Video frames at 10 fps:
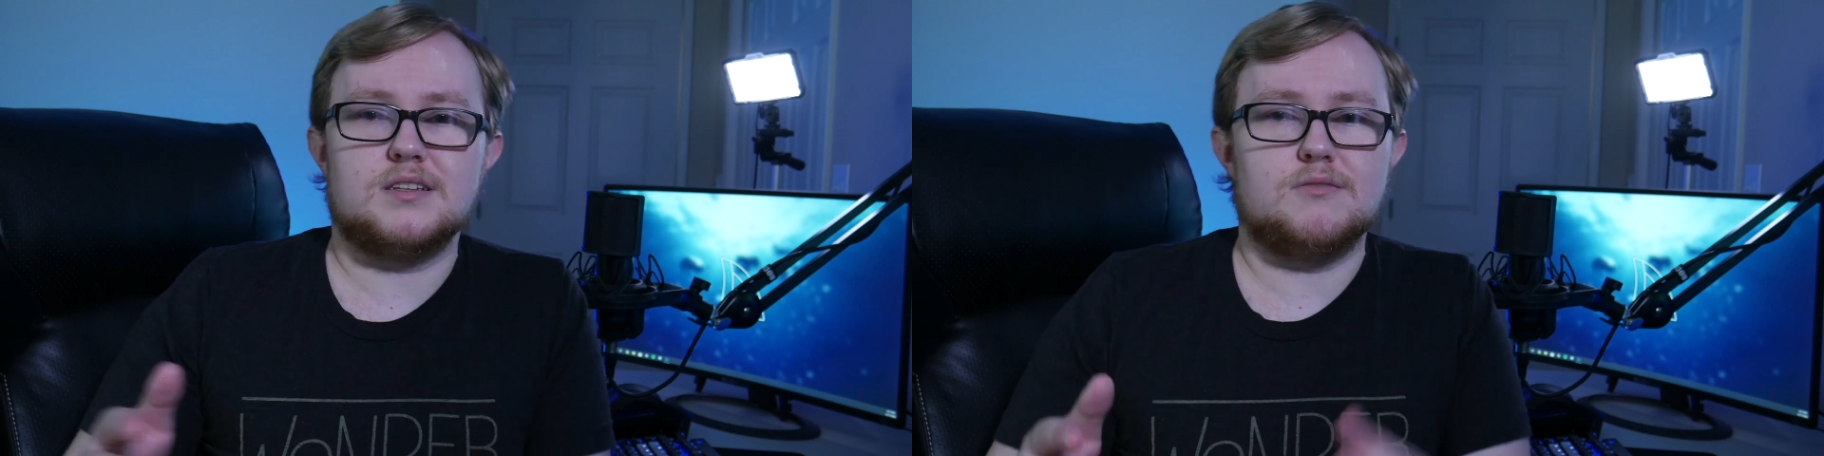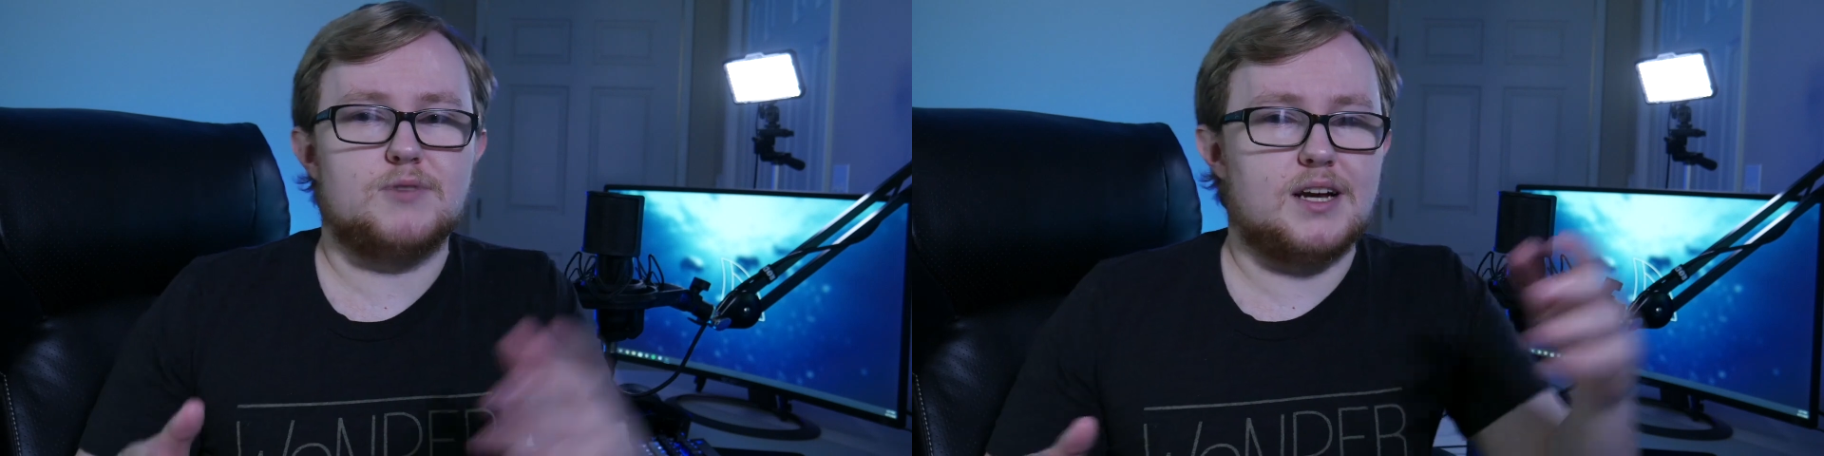
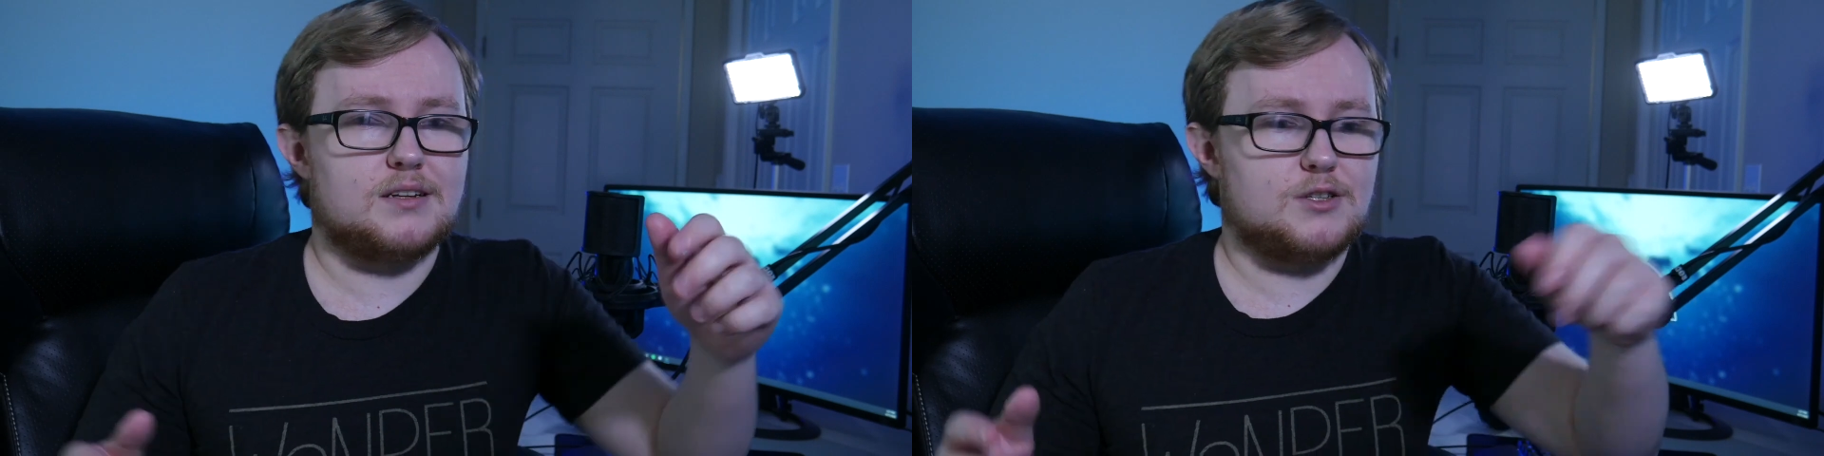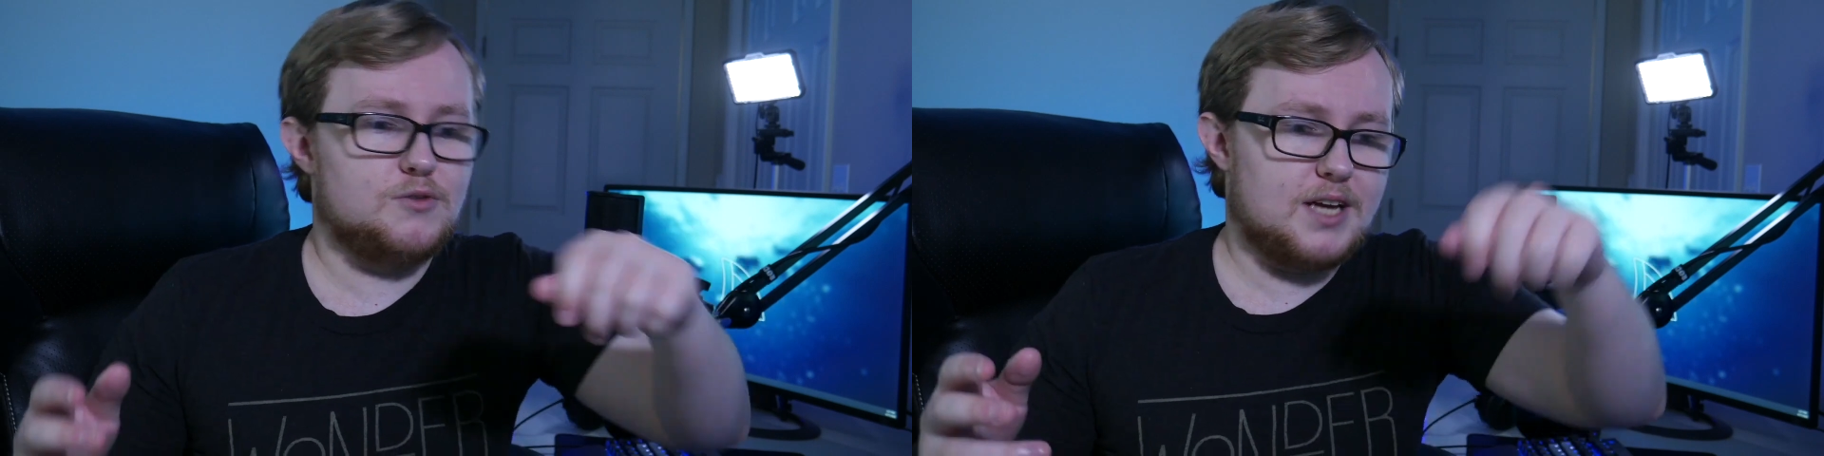and we
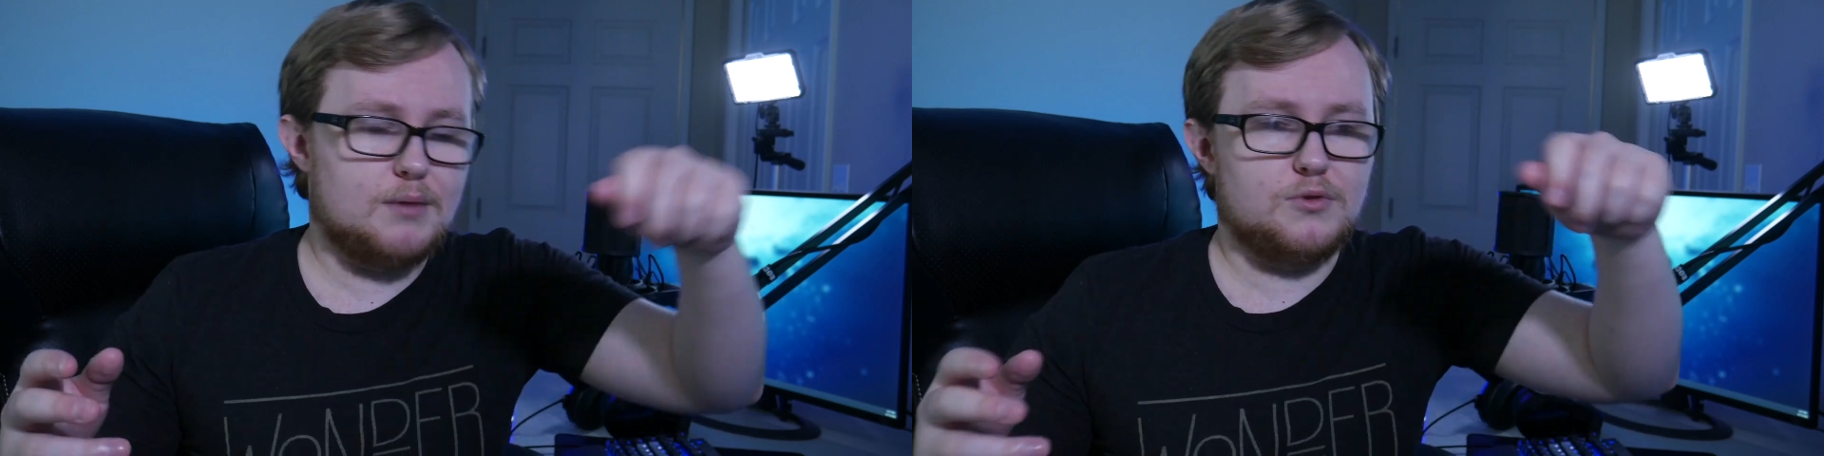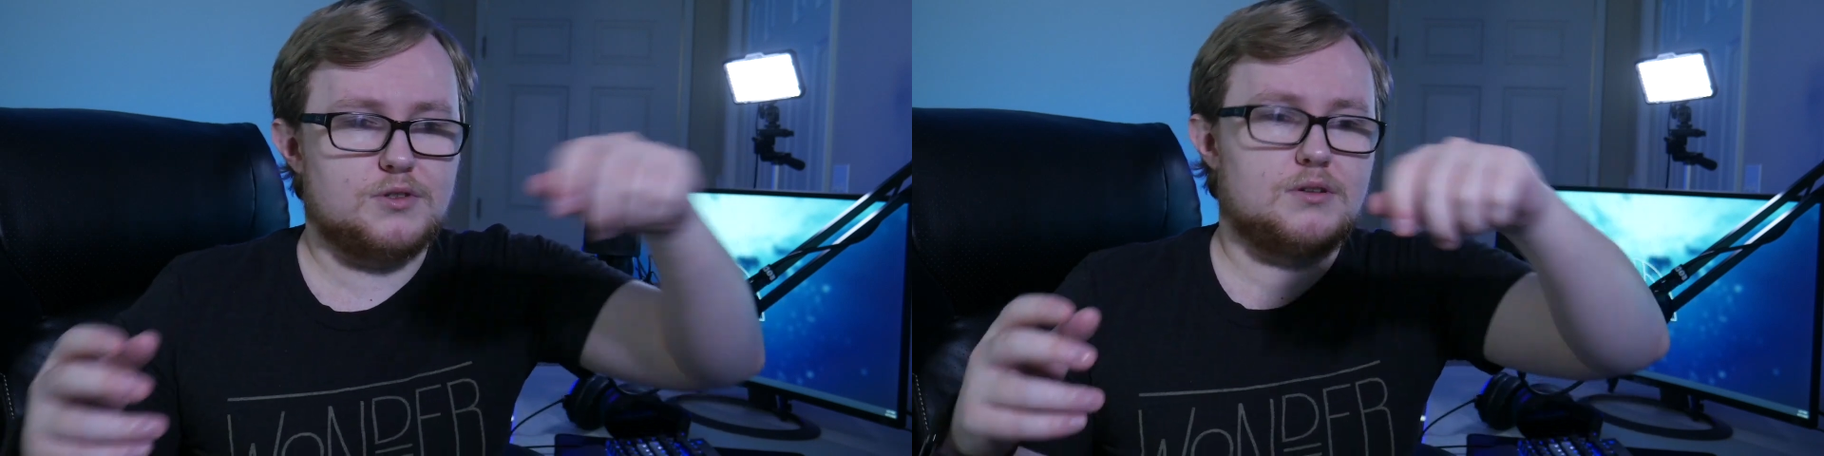got 2
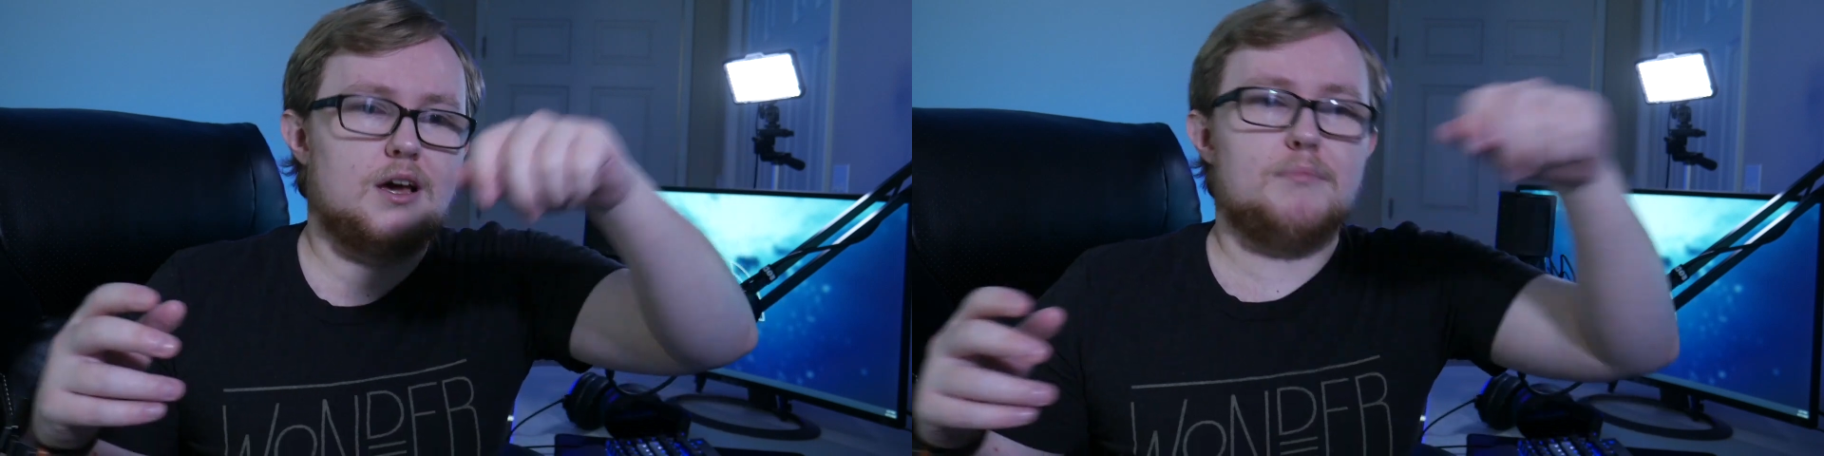cables,